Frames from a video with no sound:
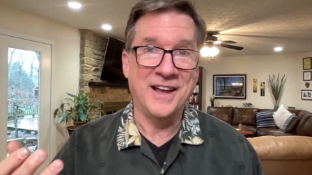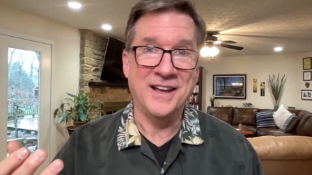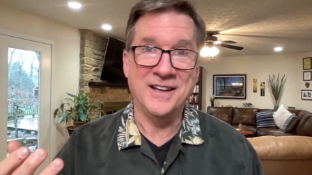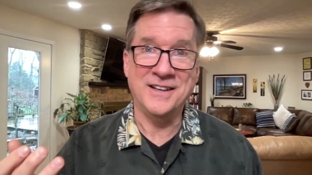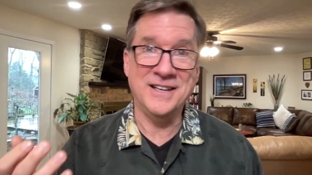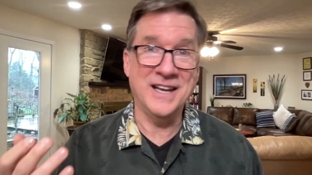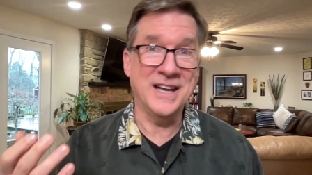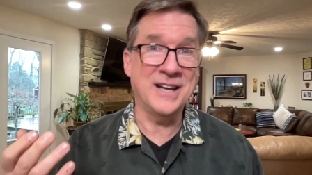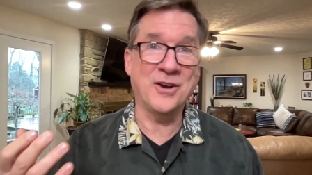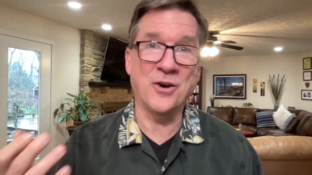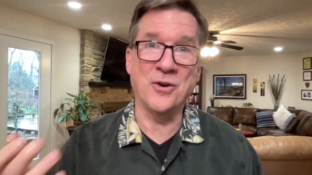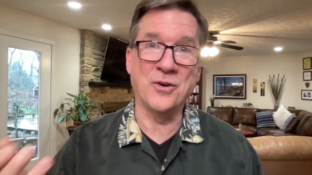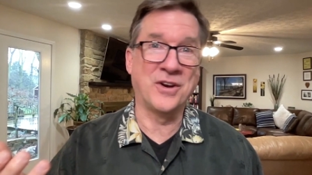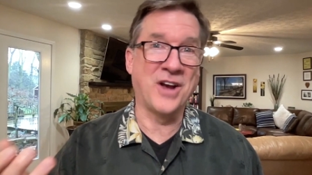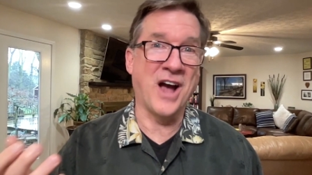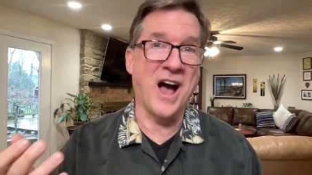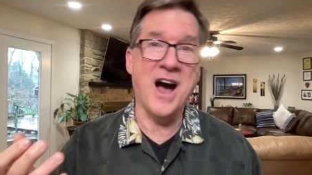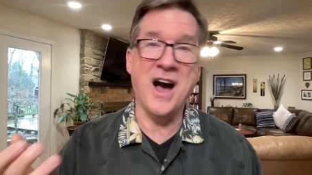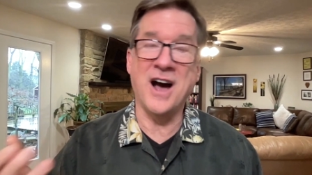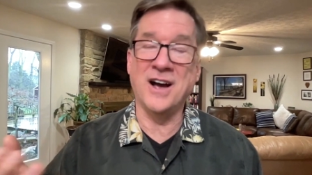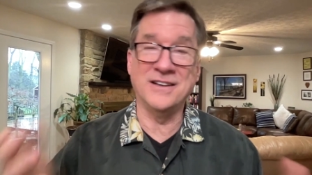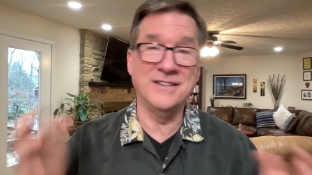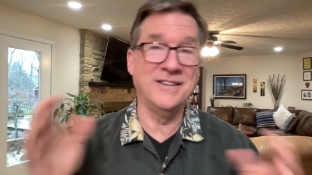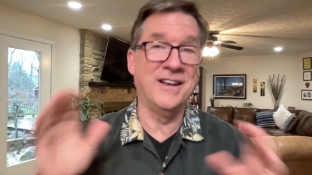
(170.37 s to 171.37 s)
Nico
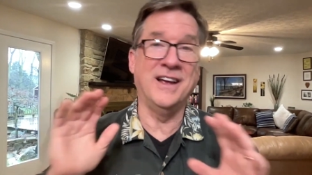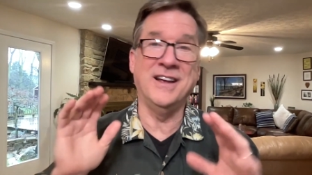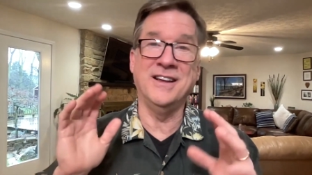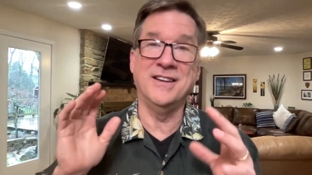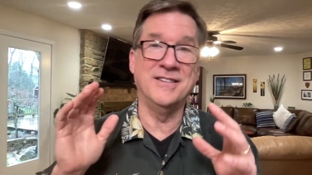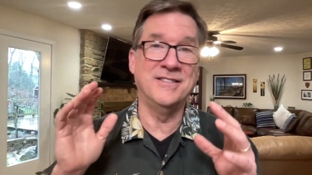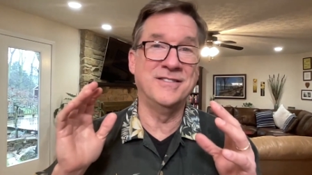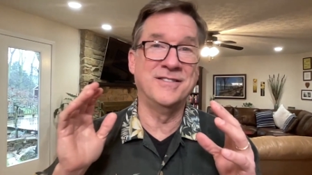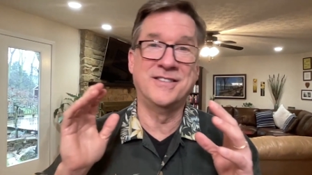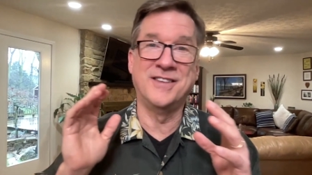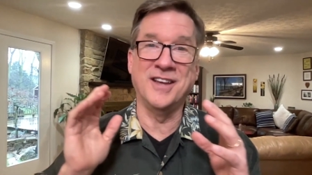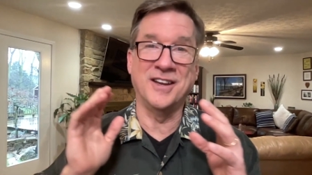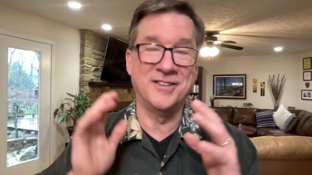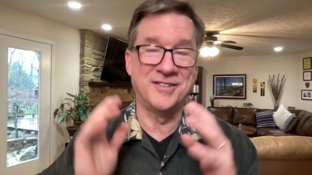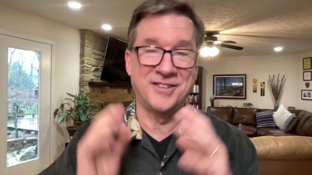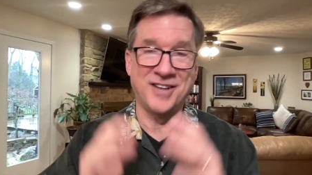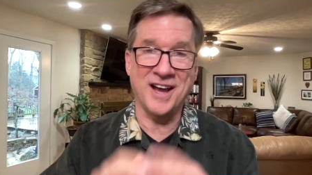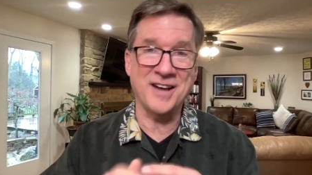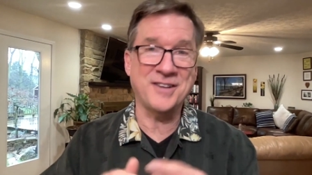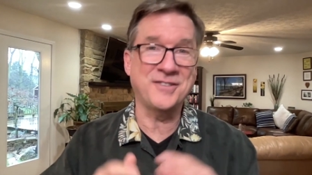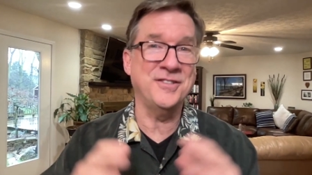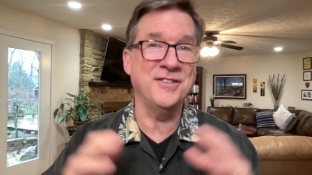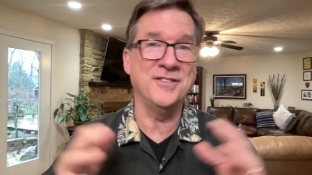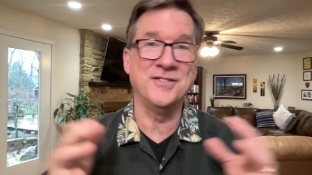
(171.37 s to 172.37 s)
Con- the, the
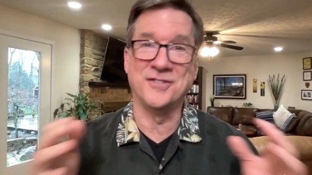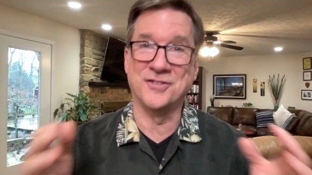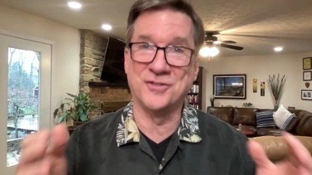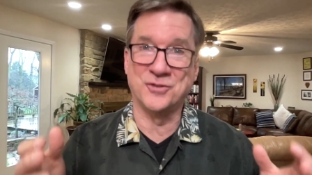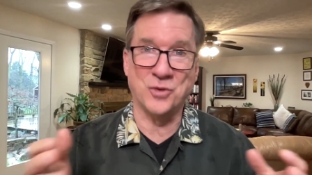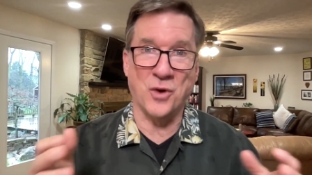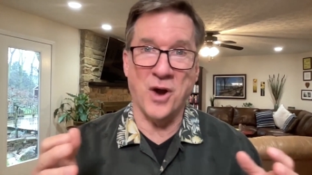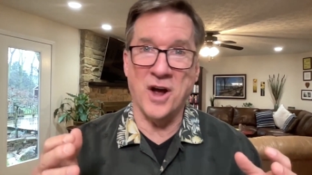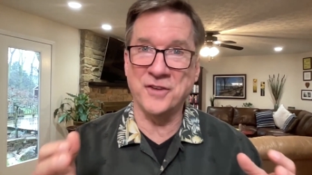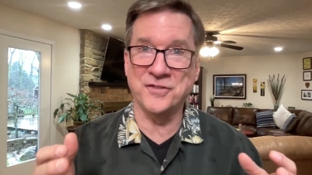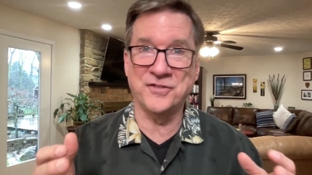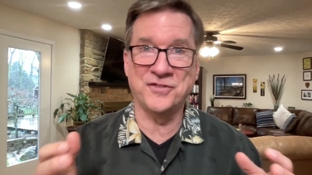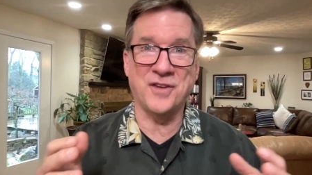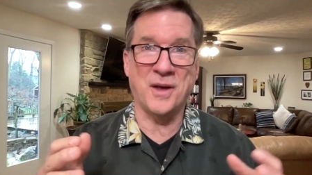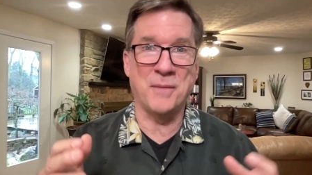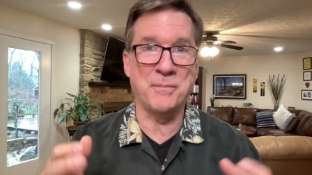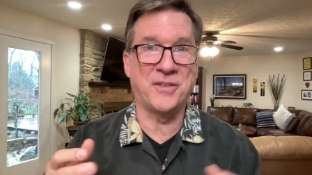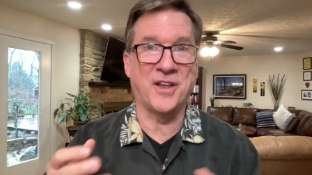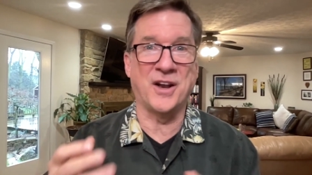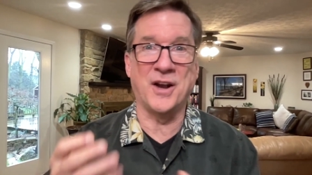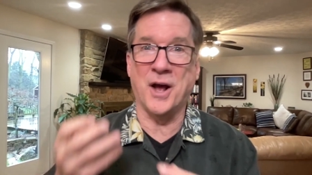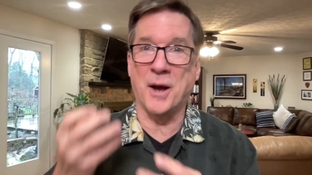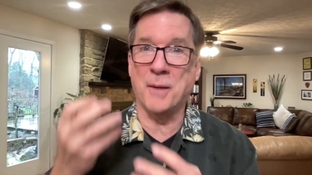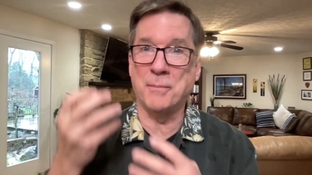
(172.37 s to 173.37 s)
Texans draw
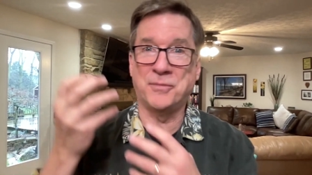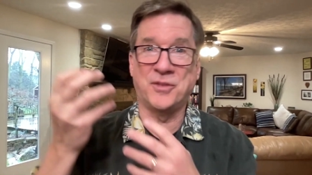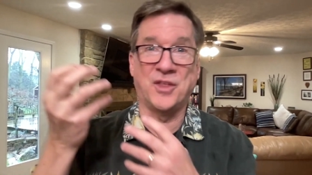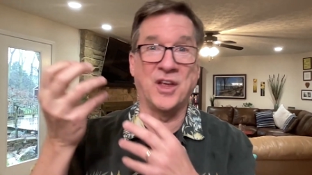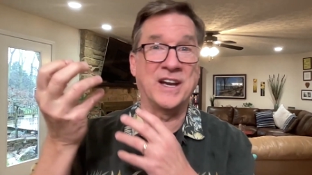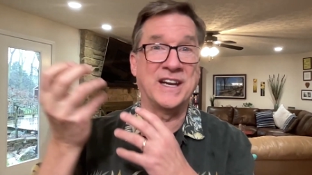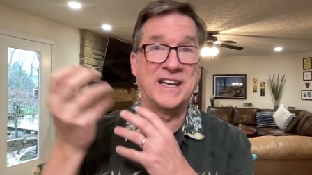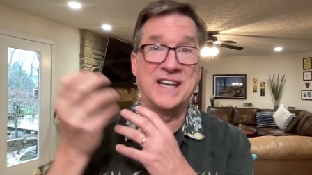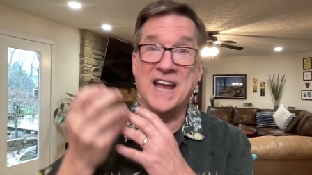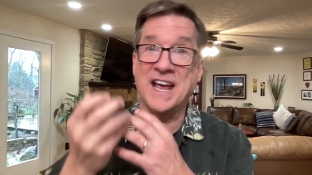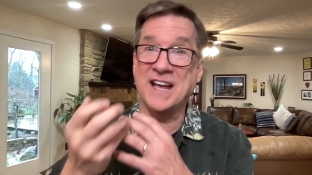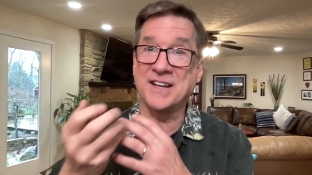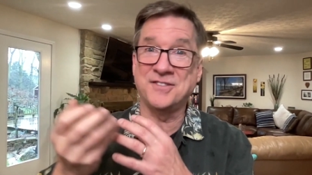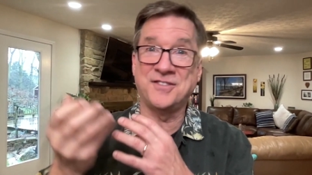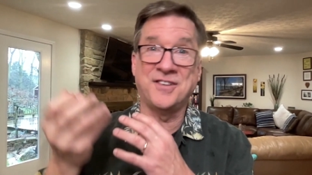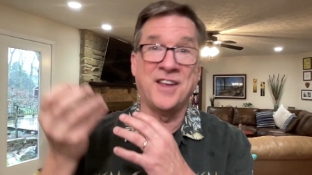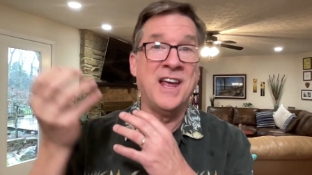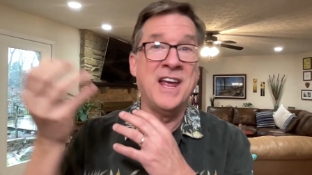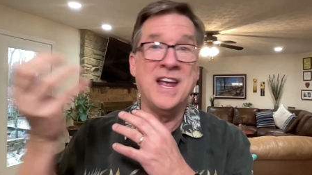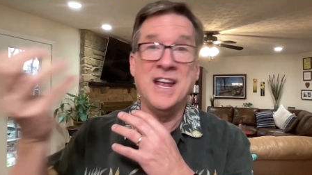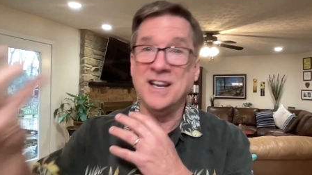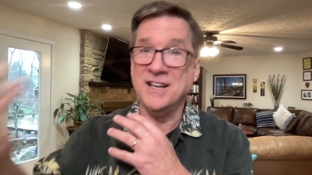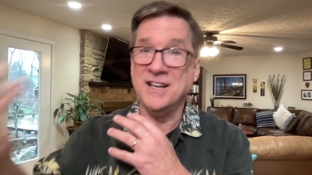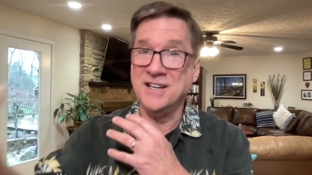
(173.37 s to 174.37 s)
something up that gets
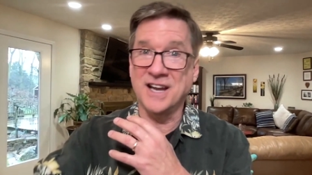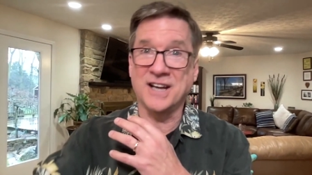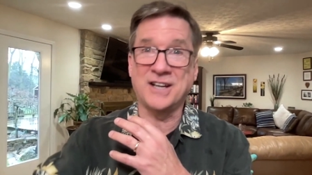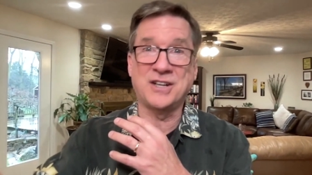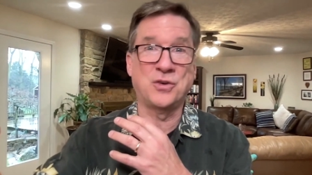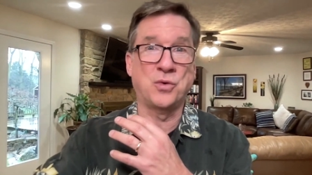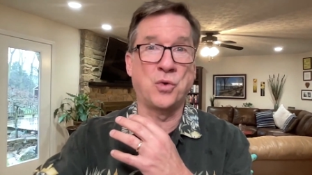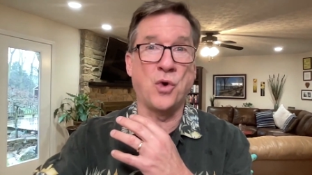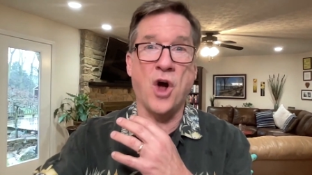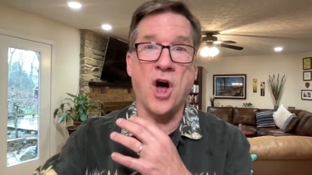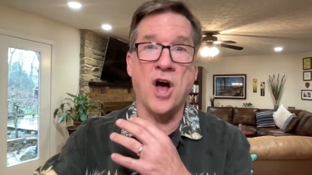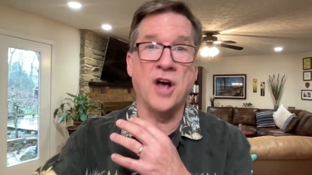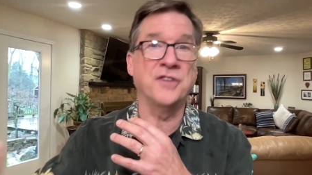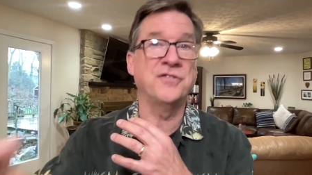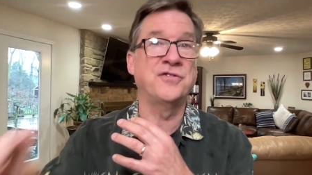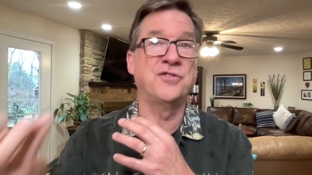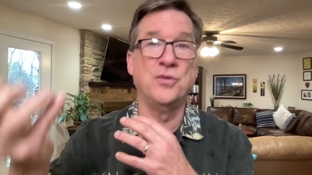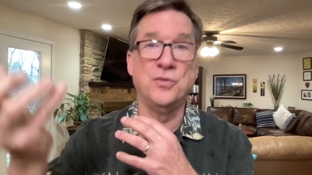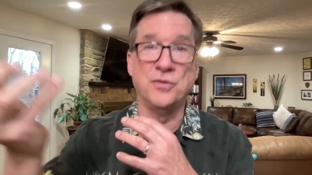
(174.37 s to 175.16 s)
Nick Cross,